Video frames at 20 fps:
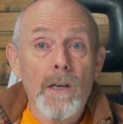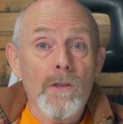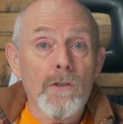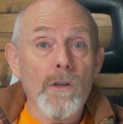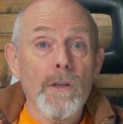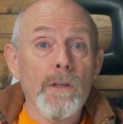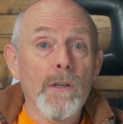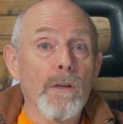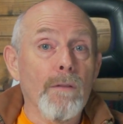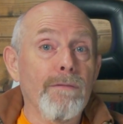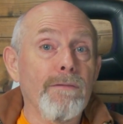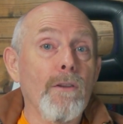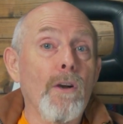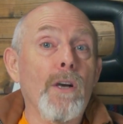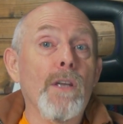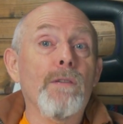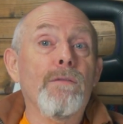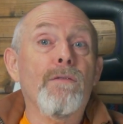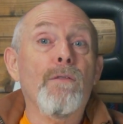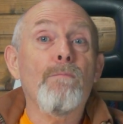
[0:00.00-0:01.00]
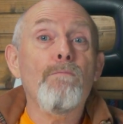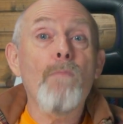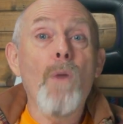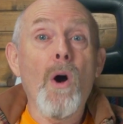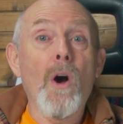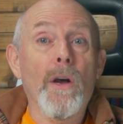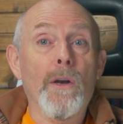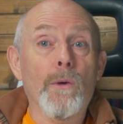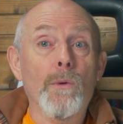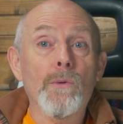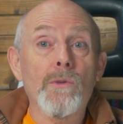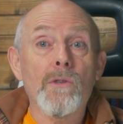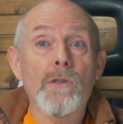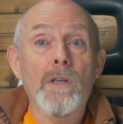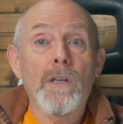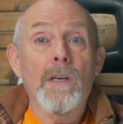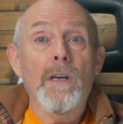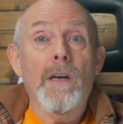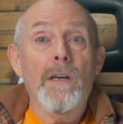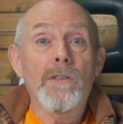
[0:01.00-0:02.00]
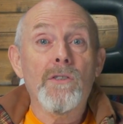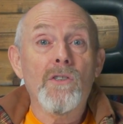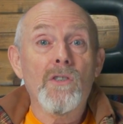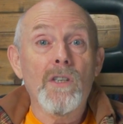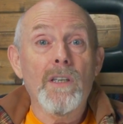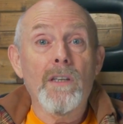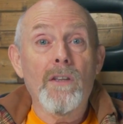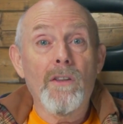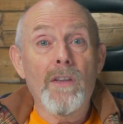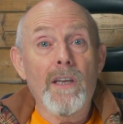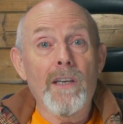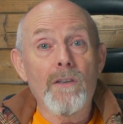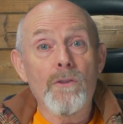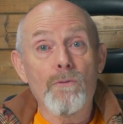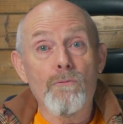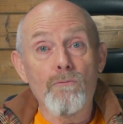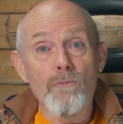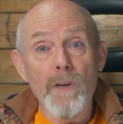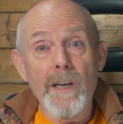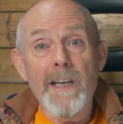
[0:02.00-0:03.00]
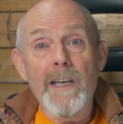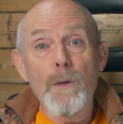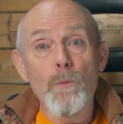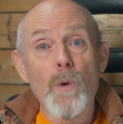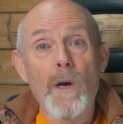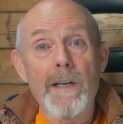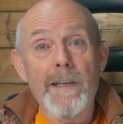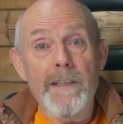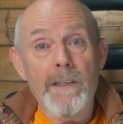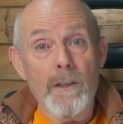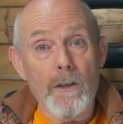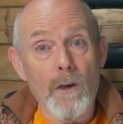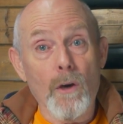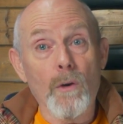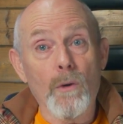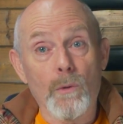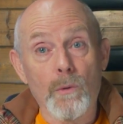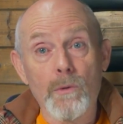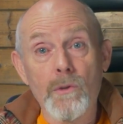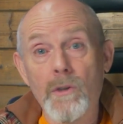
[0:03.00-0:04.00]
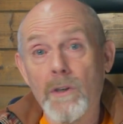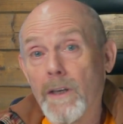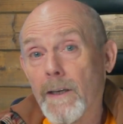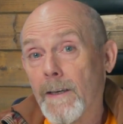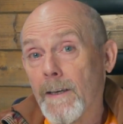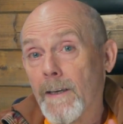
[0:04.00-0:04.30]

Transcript: So you could fly them for miles and see things really well in your goggles,